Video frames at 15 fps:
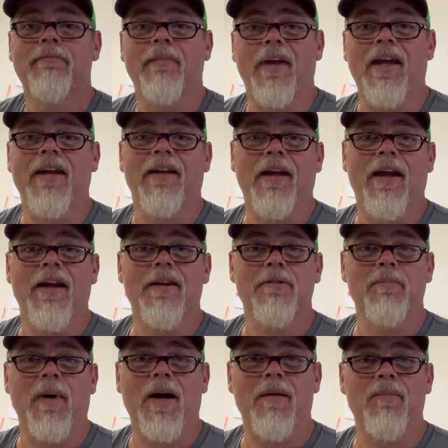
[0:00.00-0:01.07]
Hey guys,
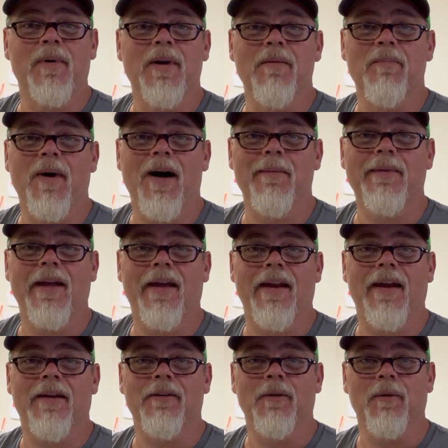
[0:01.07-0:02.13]
Bob Britt, Bobcat
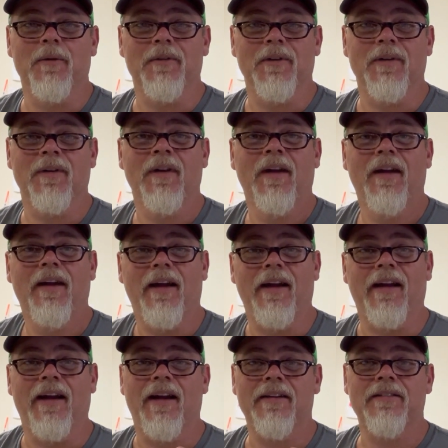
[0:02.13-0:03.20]
Outdoors here. Hey
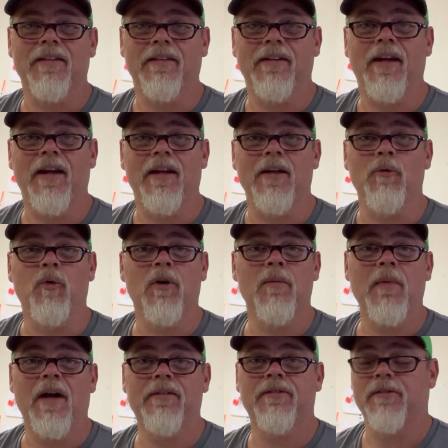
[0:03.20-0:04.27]
guys, today one of
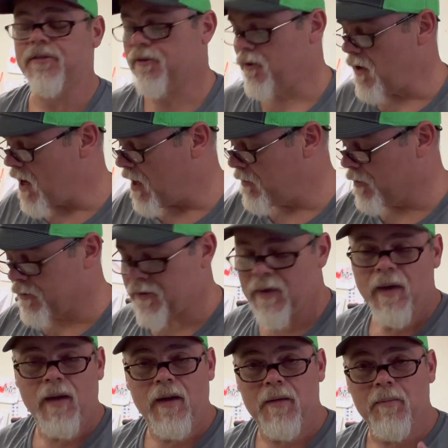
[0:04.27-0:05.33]
my subscribers
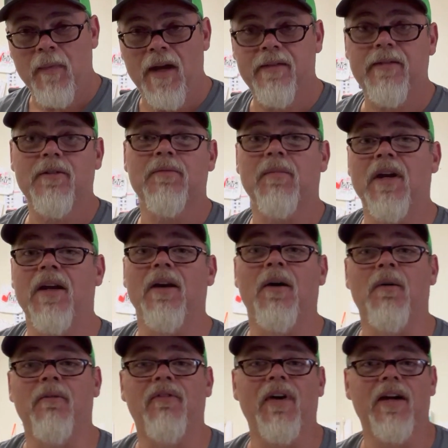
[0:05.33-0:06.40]
messaged me
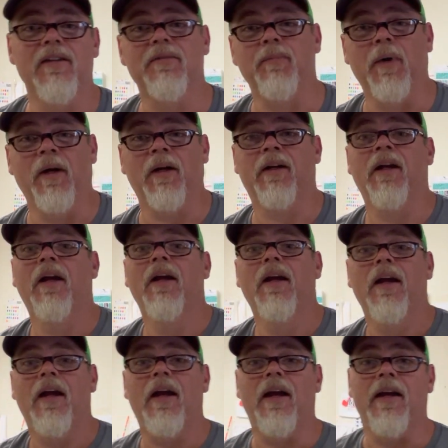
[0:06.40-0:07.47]
on Facebook
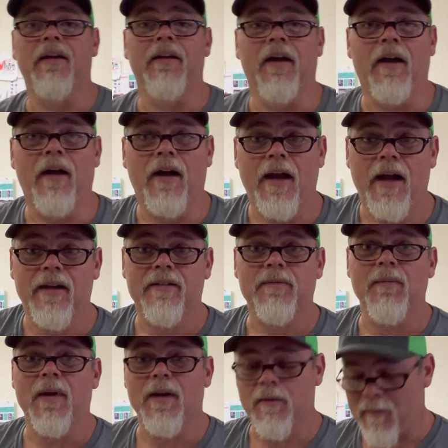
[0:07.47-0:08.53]
and asked
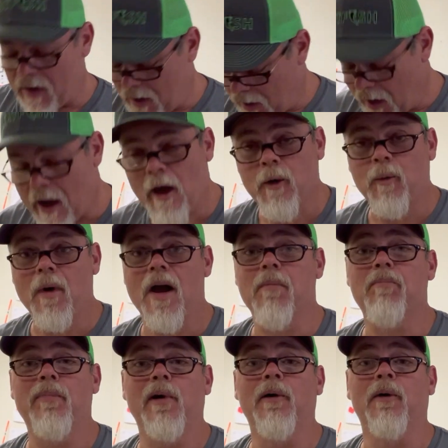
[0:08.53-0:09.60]
me about how do I
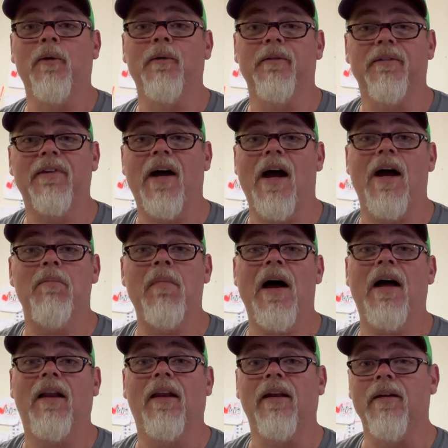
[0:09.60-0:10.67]
build and tie
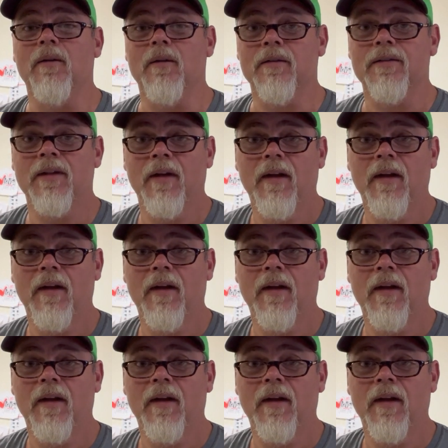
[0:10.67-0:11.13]
my leaders.